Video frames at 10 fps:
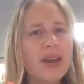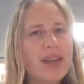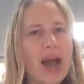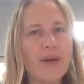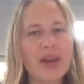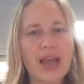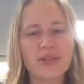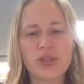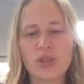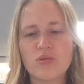Now
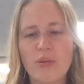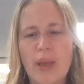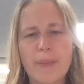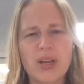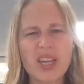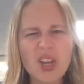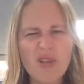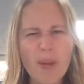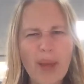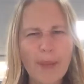let's just remember. Can you
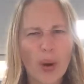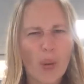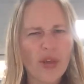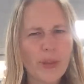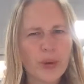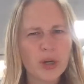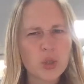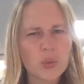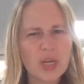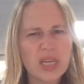remember what the
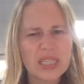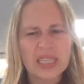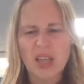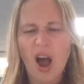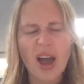posh word is?